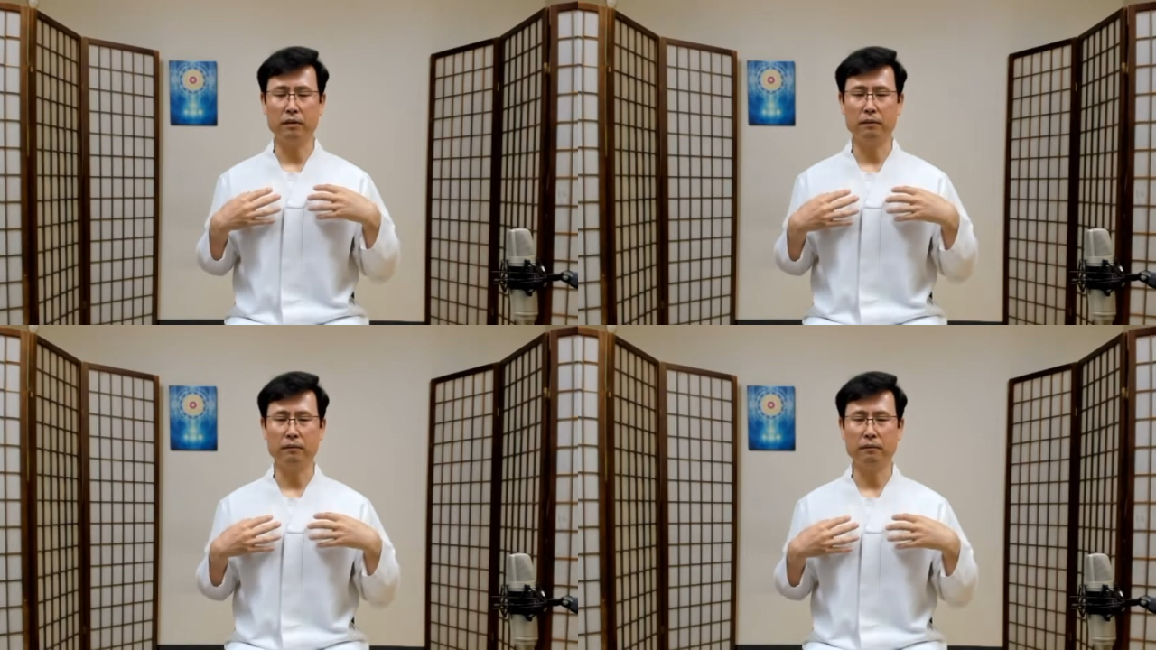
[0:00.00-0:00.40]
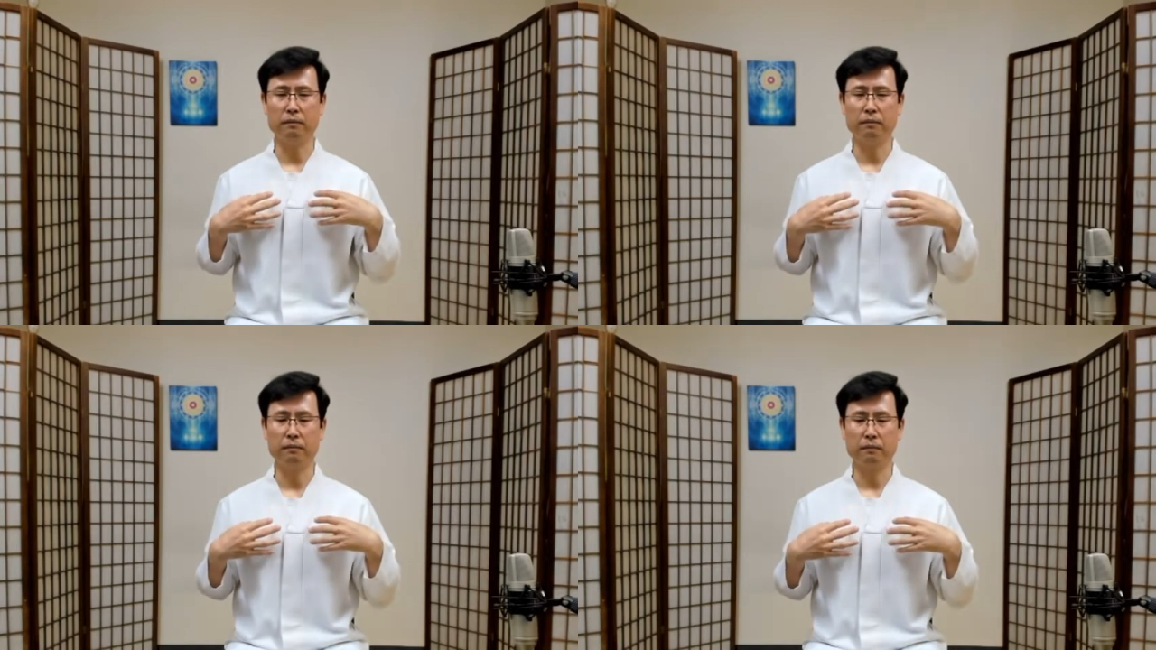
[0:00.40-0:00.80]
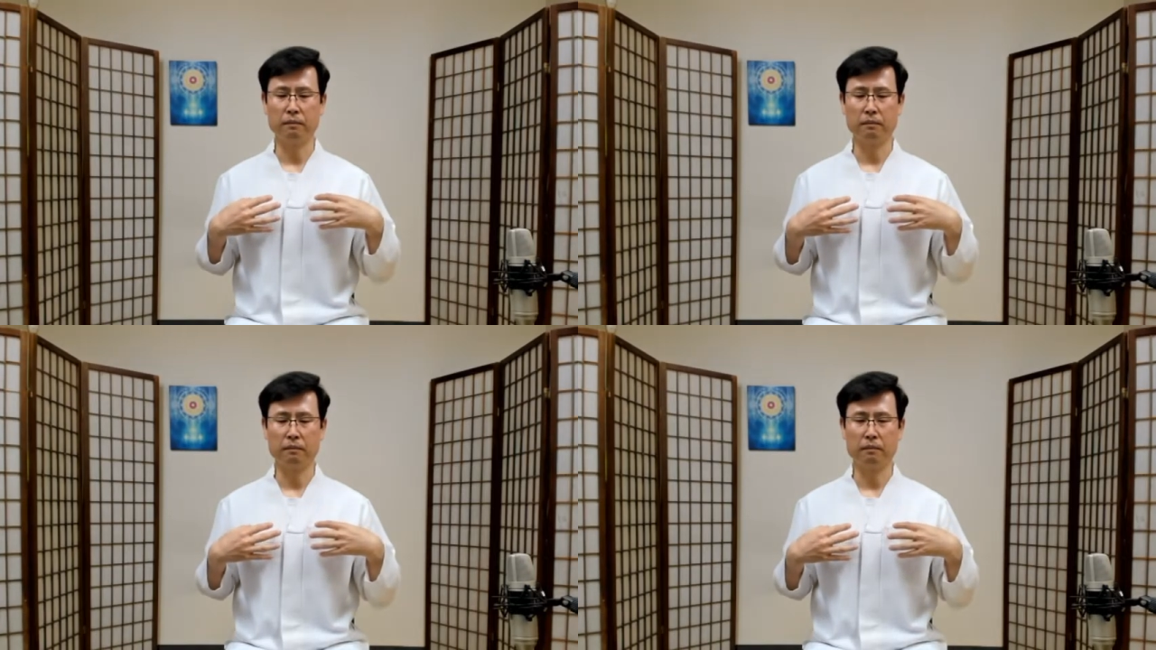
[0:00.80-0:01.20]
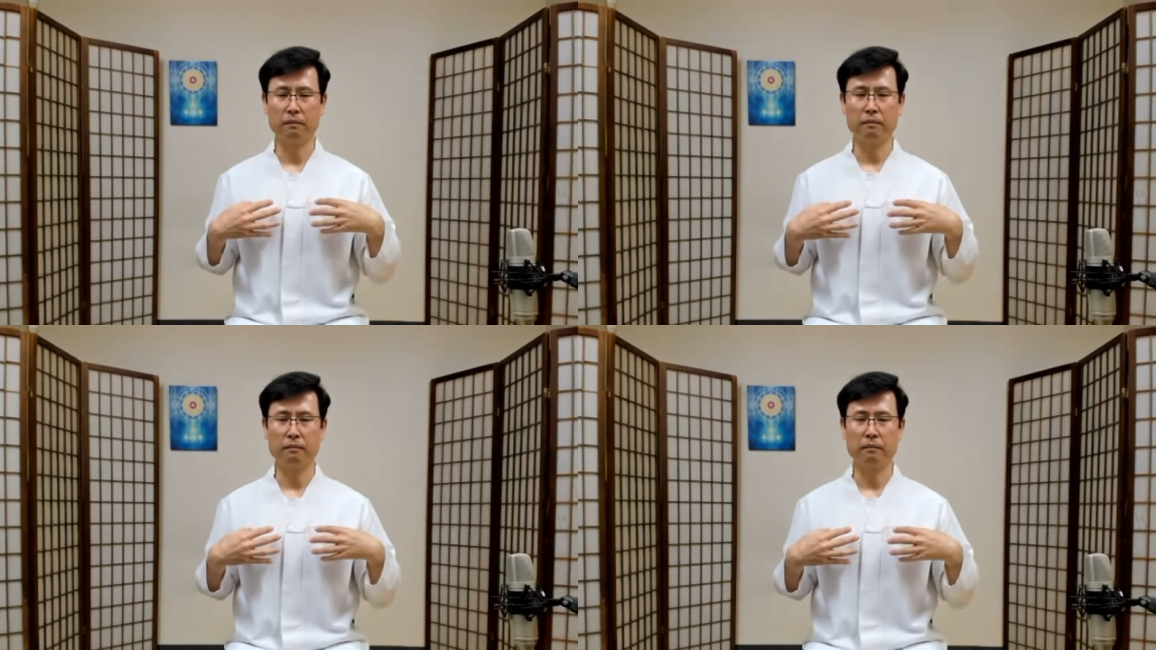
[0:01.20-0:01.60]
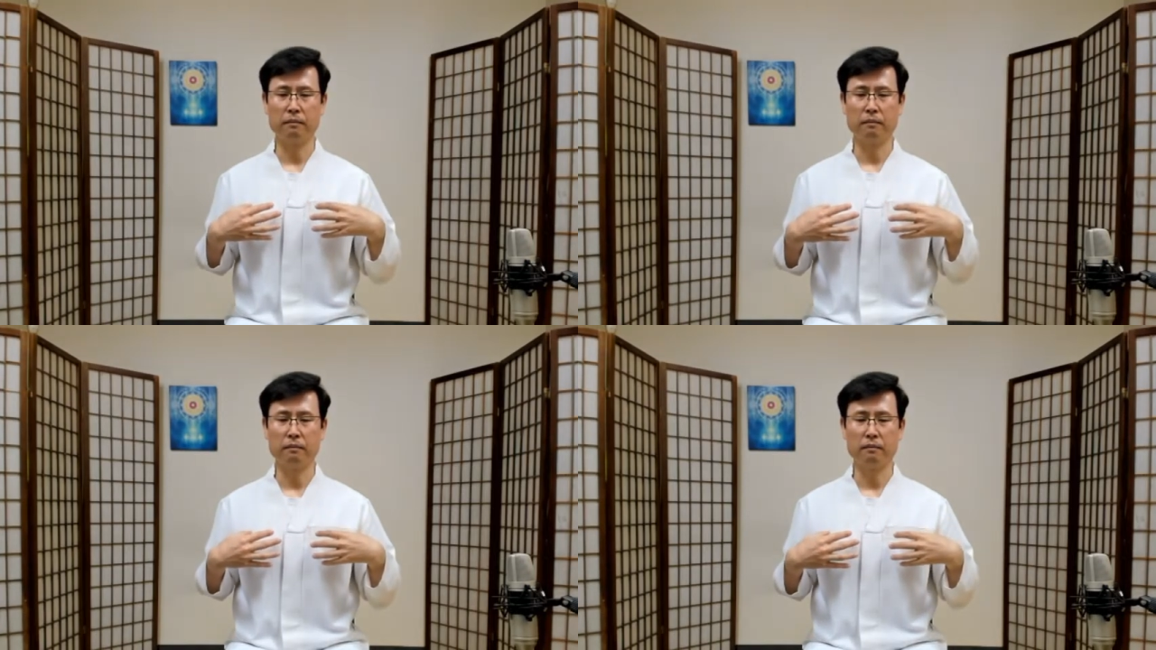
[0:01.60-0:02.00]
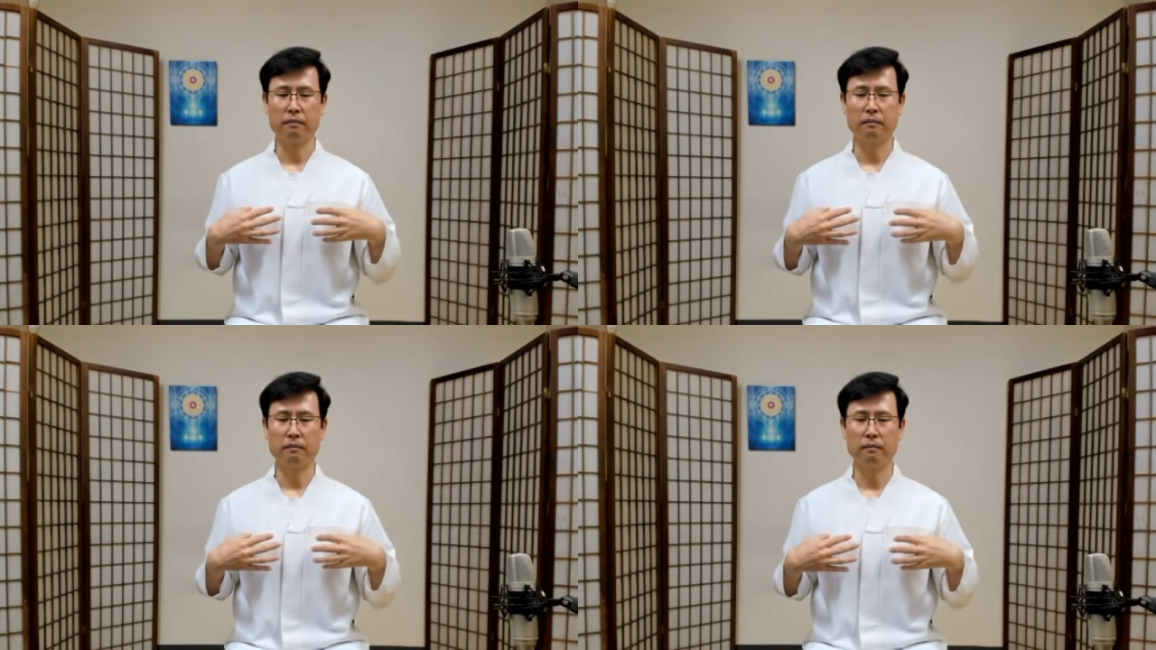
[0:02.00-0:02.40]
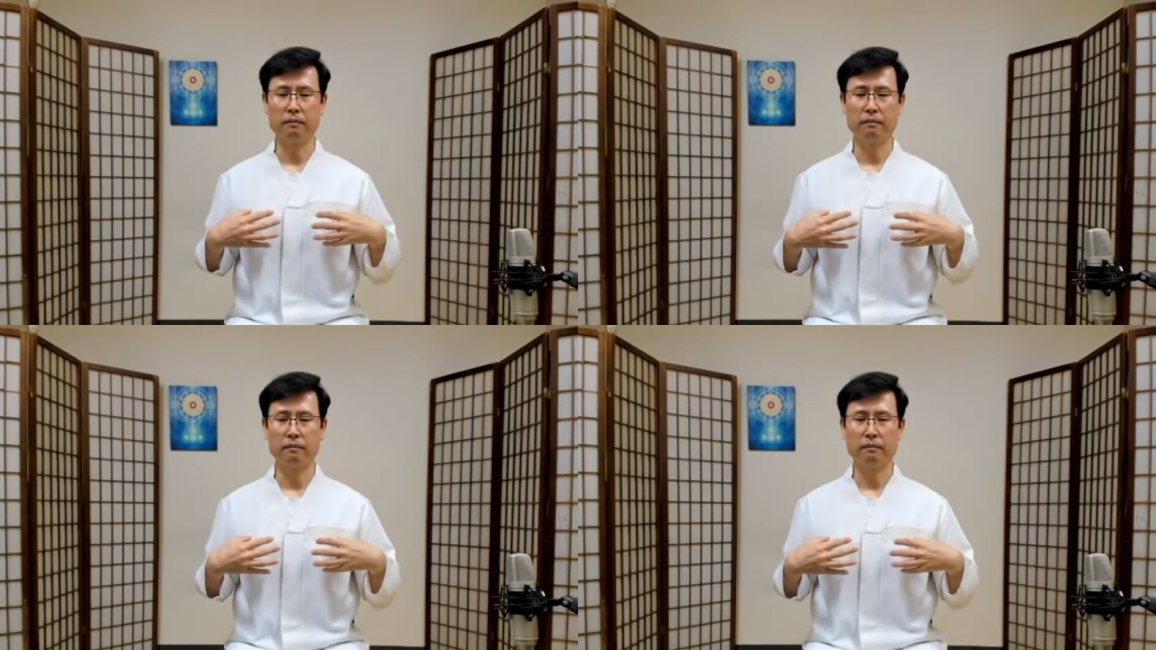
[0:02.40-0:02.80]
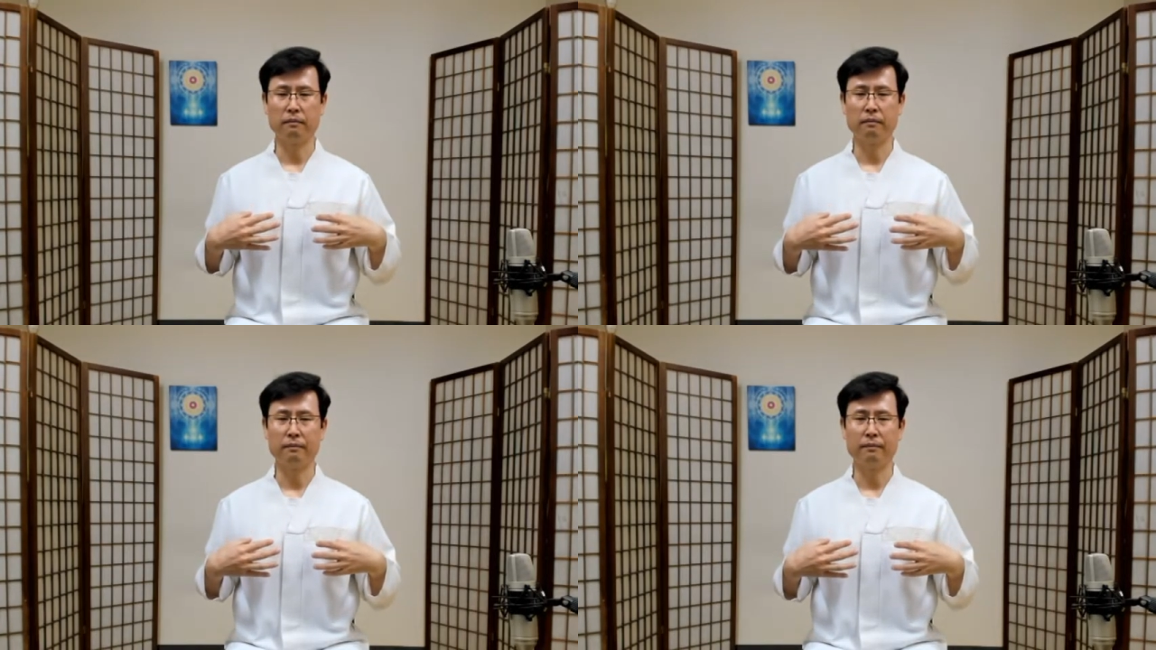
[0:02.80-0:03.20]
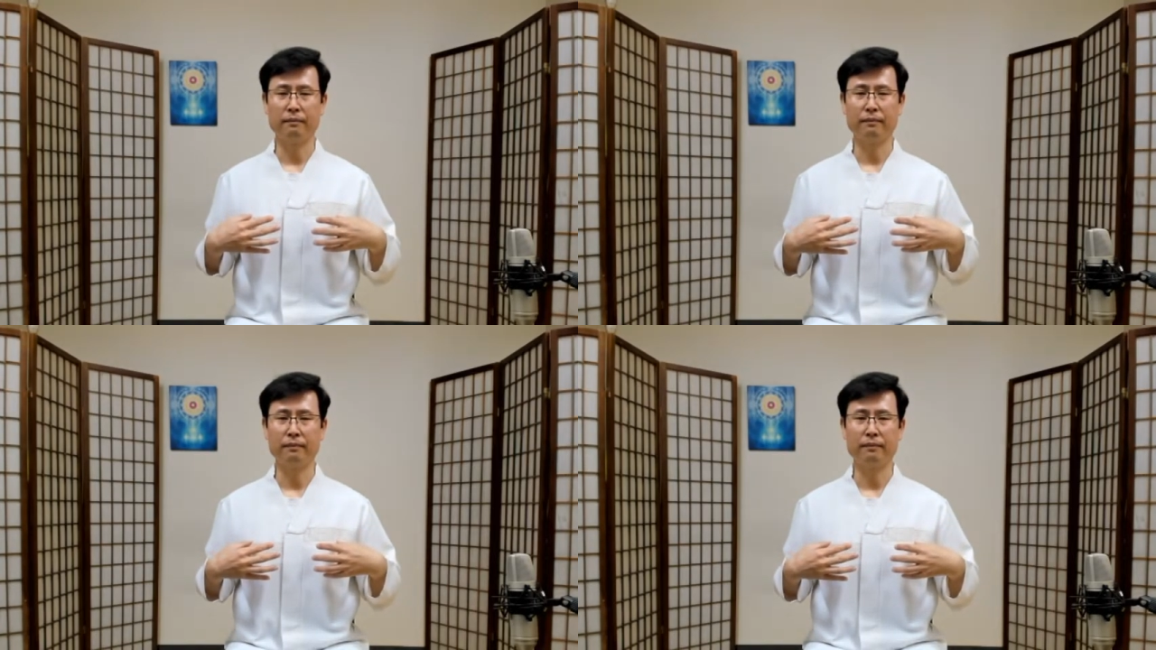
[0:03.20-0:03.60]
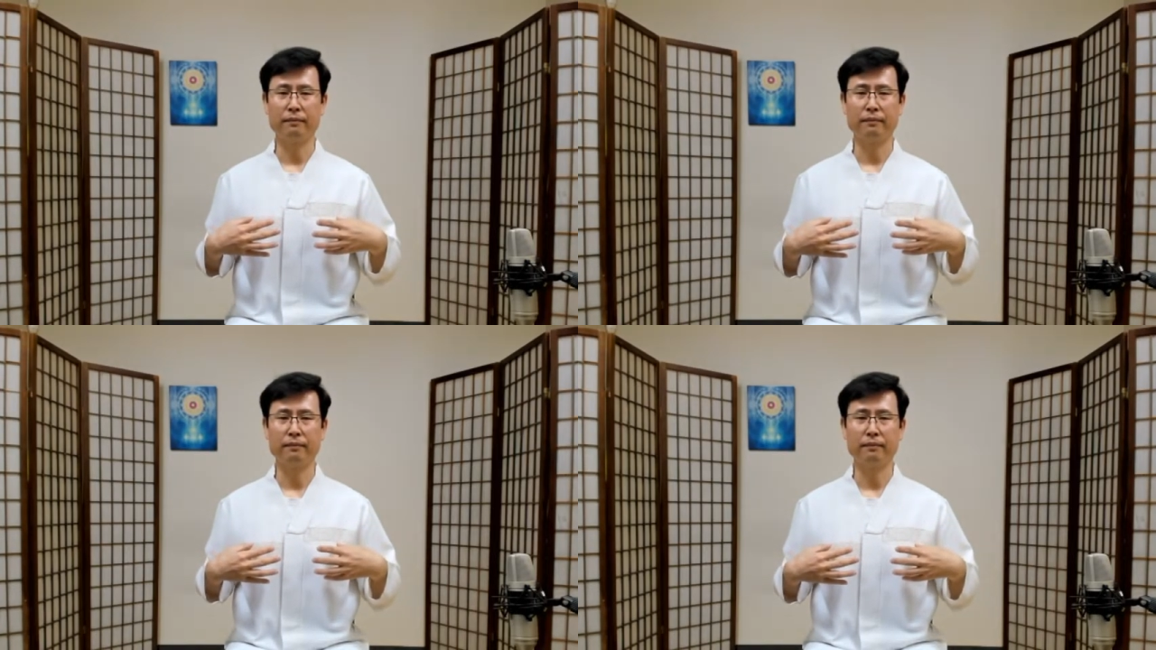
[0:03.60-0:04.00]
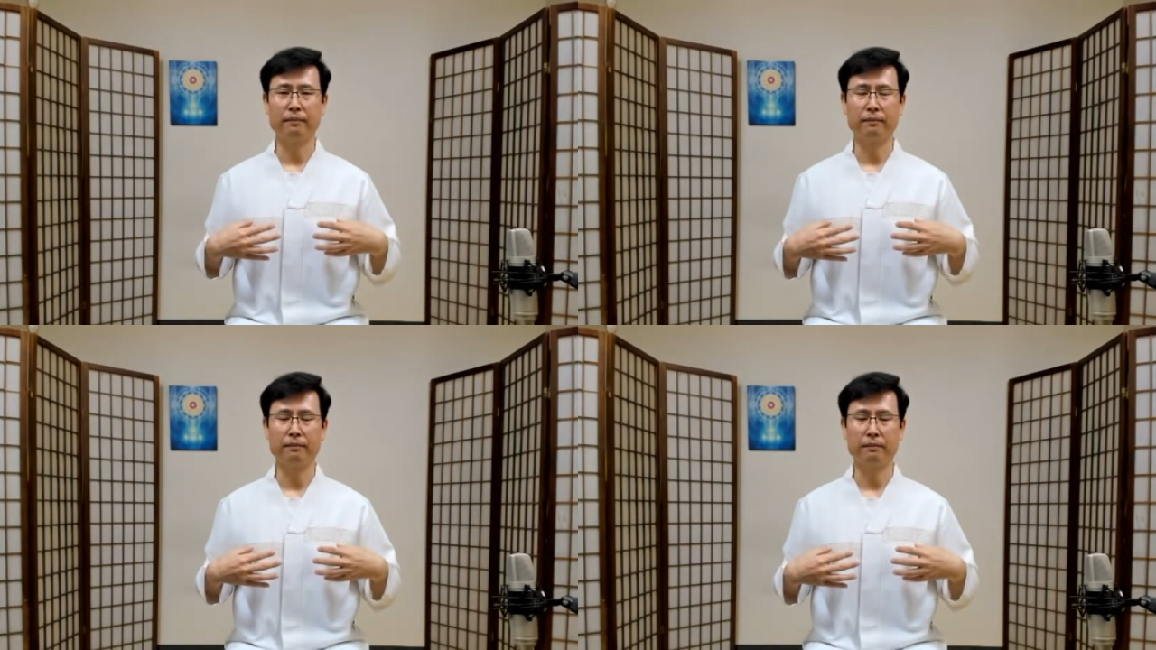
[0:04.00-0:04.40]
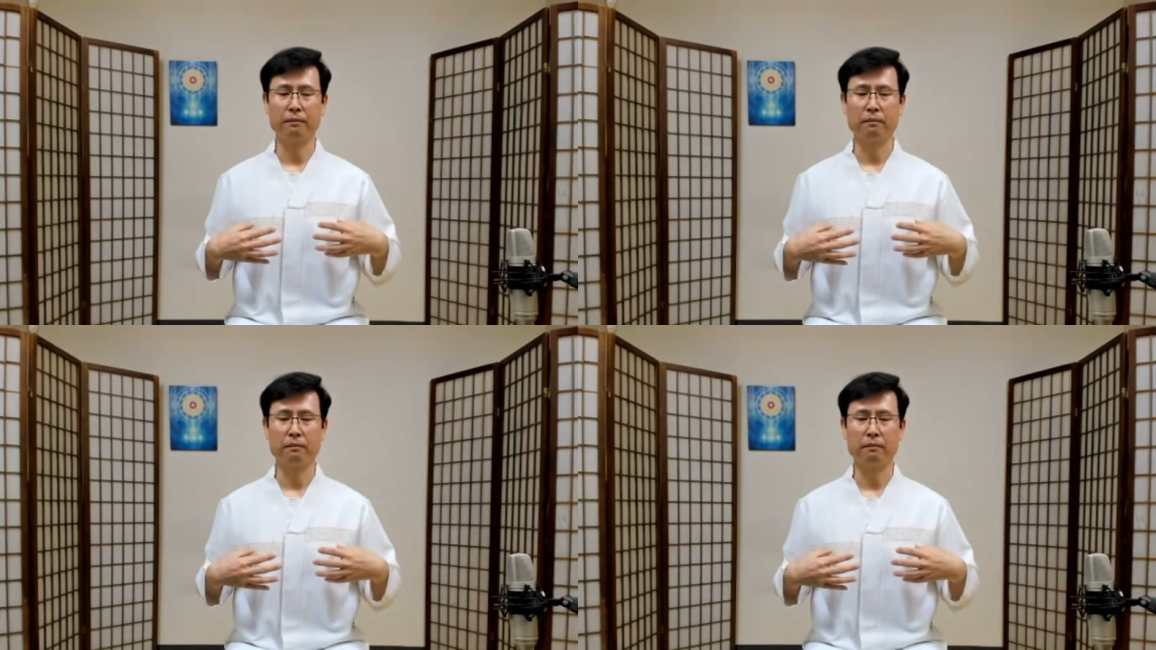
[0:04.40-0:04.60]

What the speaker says: (silence)